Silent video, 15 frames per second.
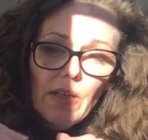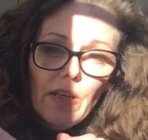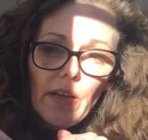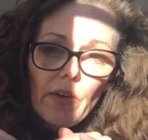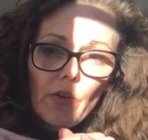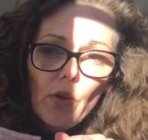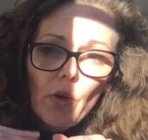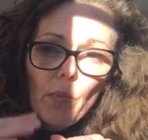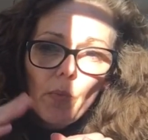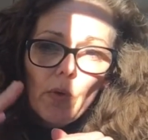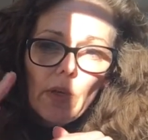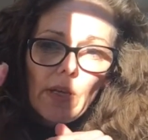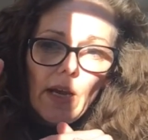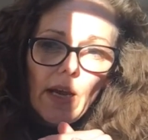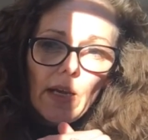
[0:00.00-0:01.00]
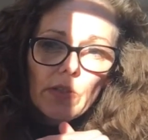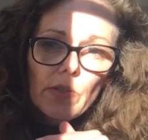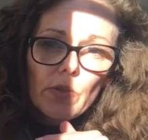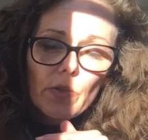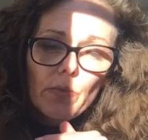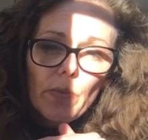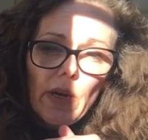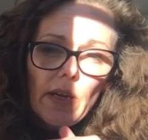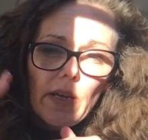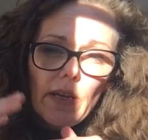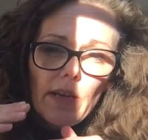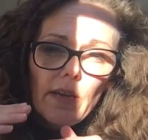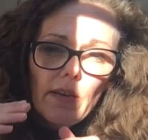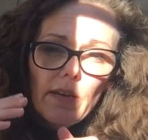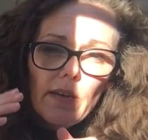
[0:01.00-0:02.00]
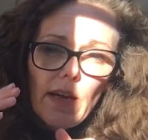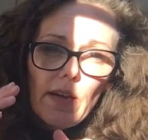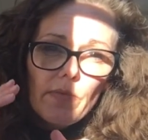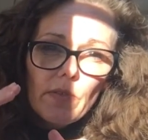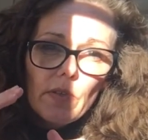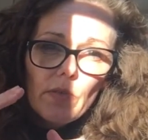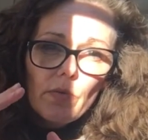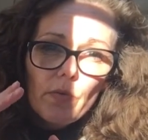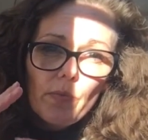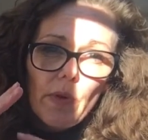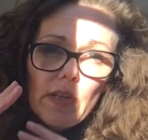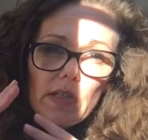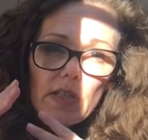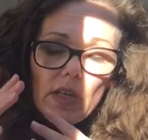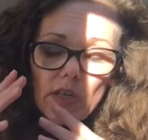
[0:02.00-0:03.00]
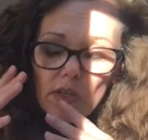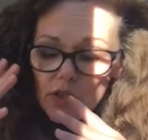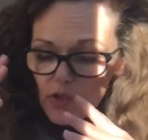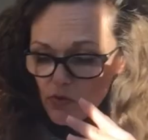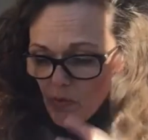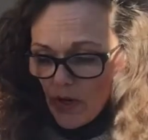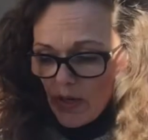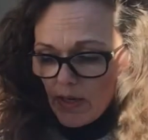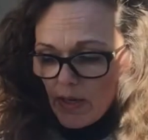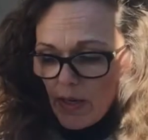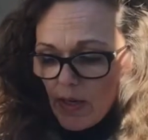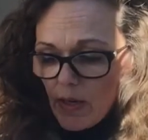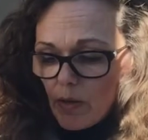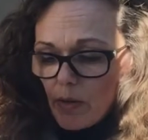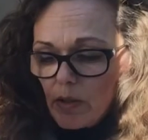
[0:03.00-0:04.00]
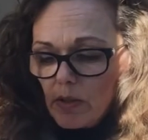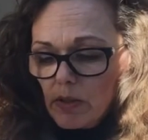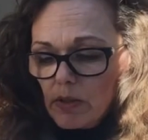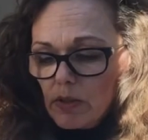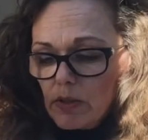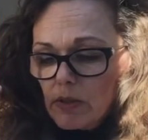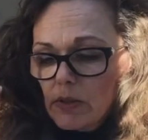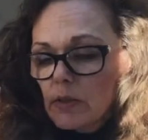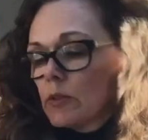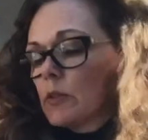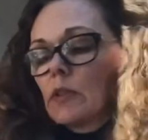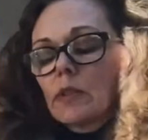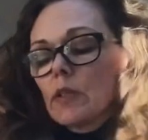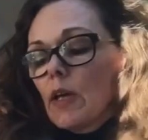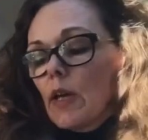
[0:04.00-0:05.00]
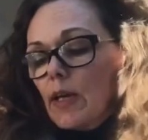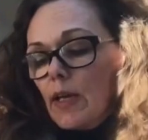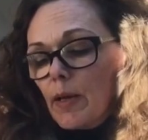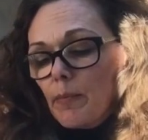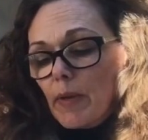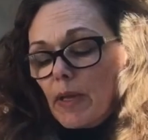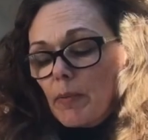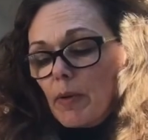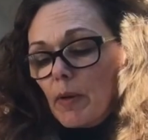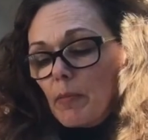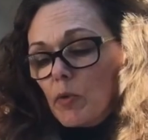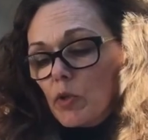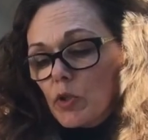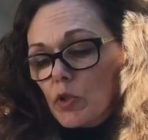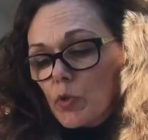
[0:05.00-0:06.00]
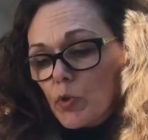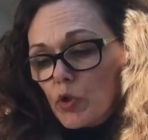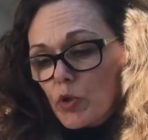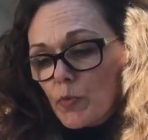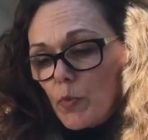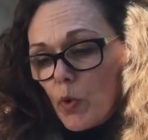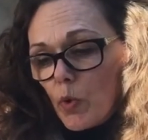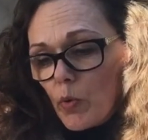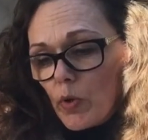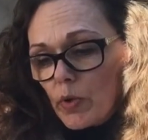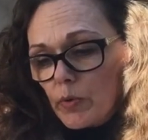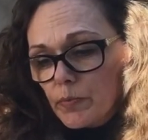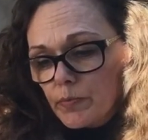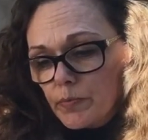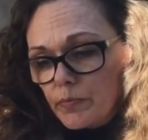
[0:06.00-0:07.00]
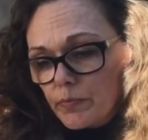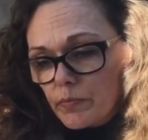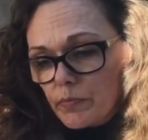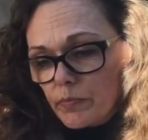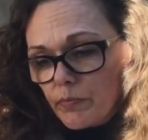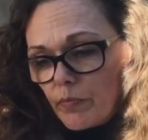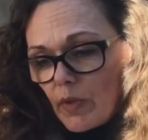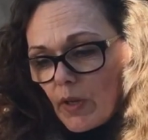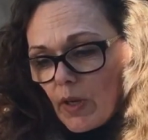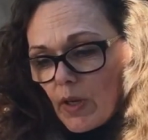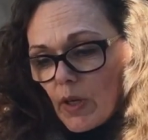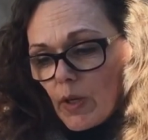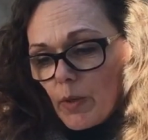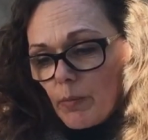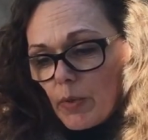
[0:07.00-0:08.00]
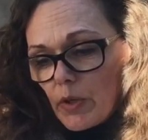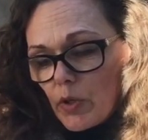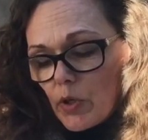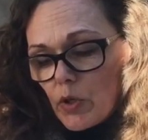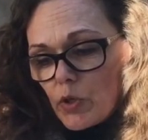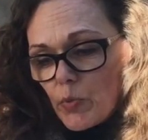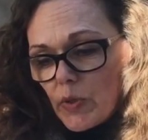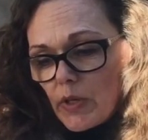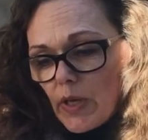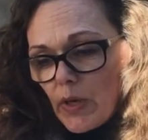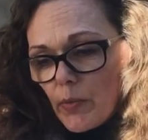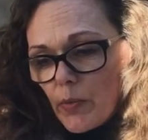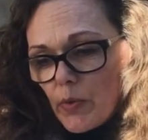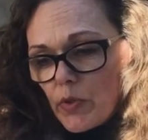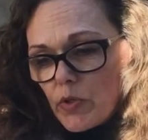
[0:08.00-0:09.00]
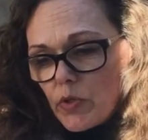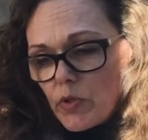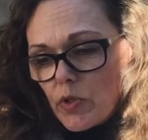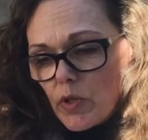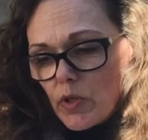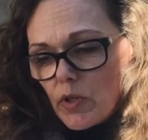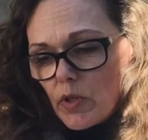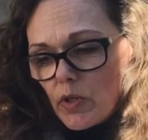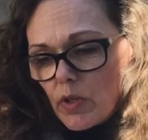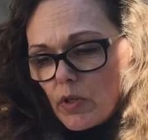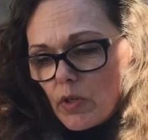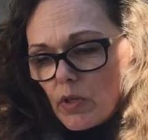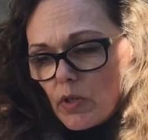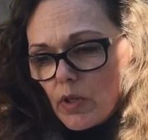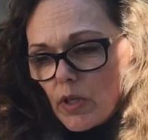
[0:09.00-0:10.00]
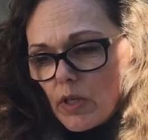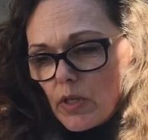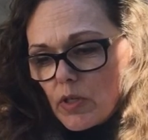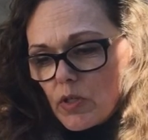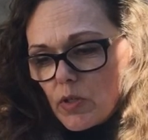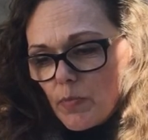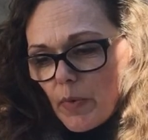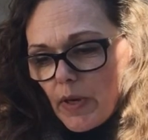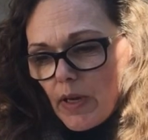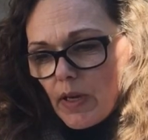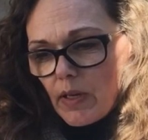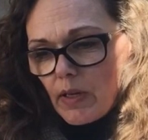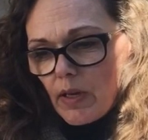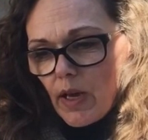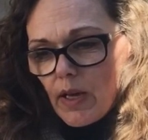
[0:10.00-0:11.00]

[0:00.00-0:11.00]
Normally, I do my afternoon meditation right now, and maybe I'm gonna do a small one because when I was in Spain,